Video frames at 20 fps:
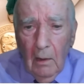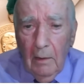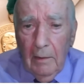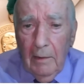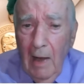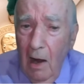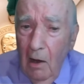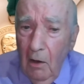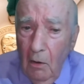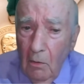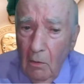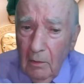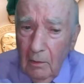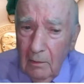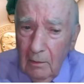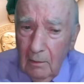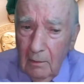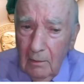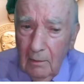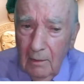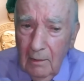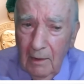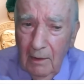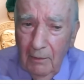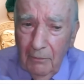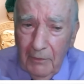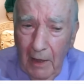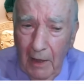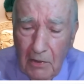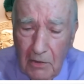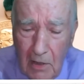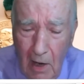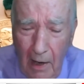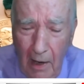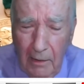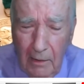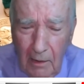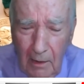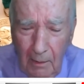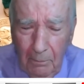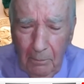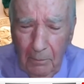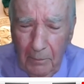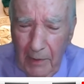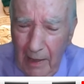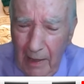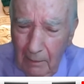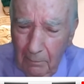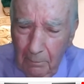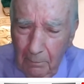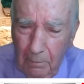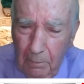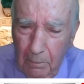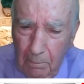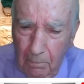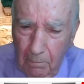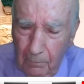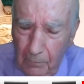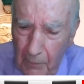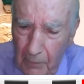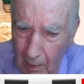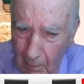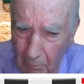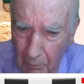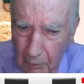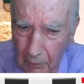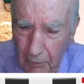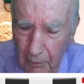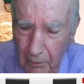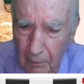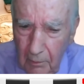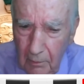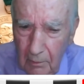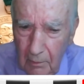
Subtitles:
Now, if they signed up that number,